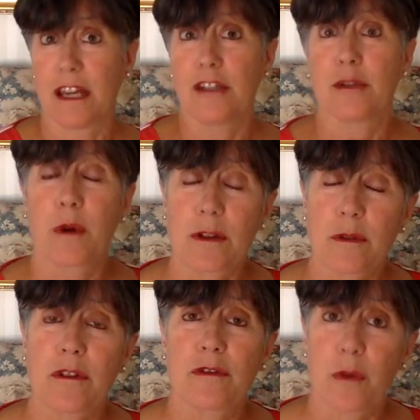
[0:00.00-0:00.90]
You want
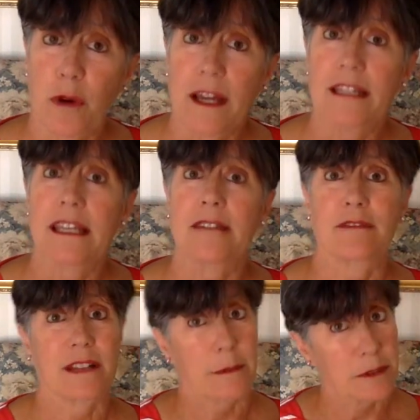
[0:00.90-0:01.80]
to avoid
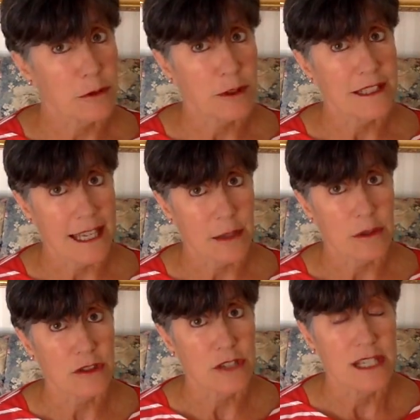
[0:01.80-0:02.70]
inflammatory
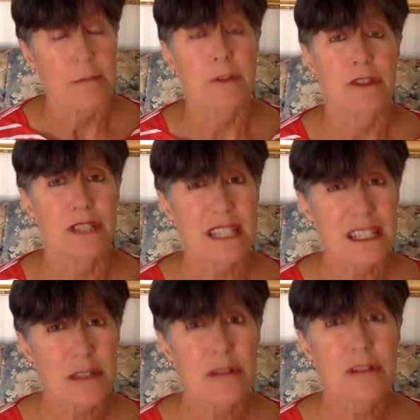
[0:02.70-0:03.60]
language,
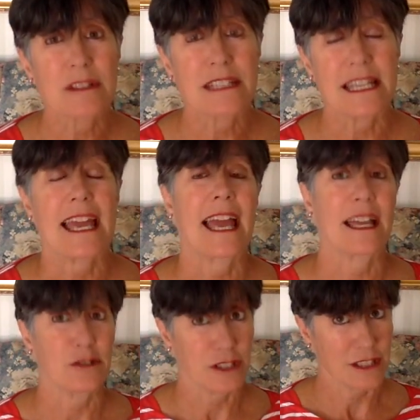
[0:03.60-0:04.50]
particularly
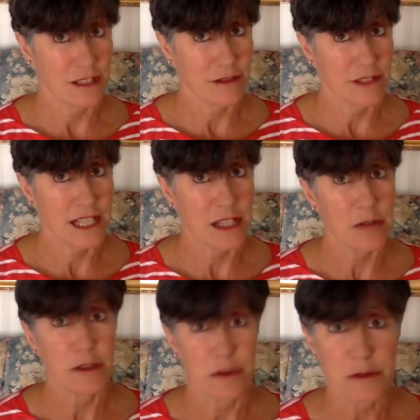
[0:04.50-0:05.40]
adjectives that you
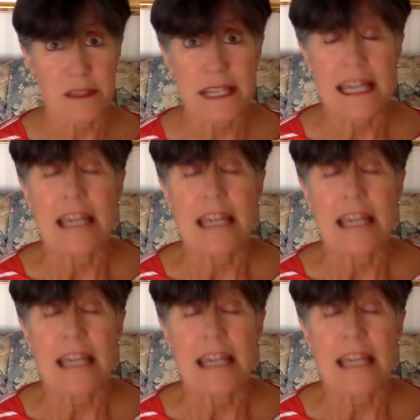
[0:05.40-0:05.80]
use.